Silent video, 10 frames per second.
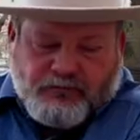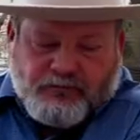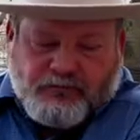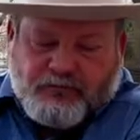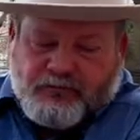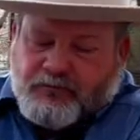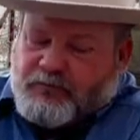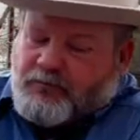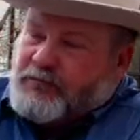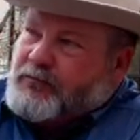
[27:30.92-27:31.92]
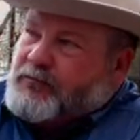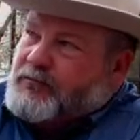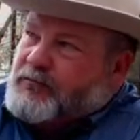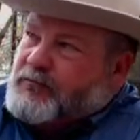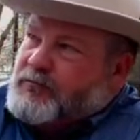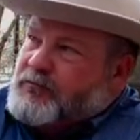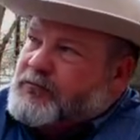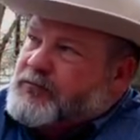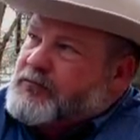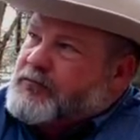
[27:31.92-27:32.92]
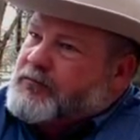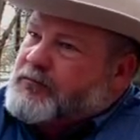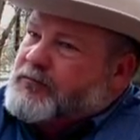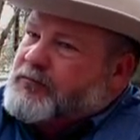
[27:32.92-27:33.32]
No words are spoken by the person on screen.